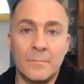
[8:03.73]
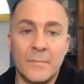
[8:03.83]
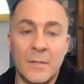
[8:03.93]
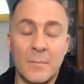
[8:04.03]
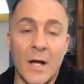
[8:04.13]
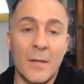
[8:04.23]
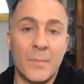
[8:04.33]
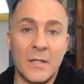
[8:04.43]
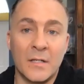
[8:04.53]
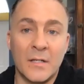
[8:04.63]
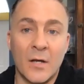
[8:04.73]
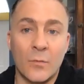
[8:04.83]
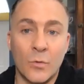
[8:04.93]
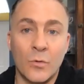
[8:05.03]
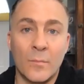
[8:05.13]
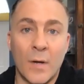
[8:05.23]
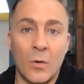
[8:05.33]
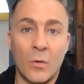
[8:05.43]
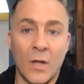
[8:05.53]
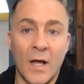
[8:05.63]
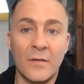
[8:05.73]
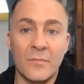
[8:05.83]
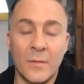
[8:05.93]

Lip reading: in my opinion, kind of ruined my whole life.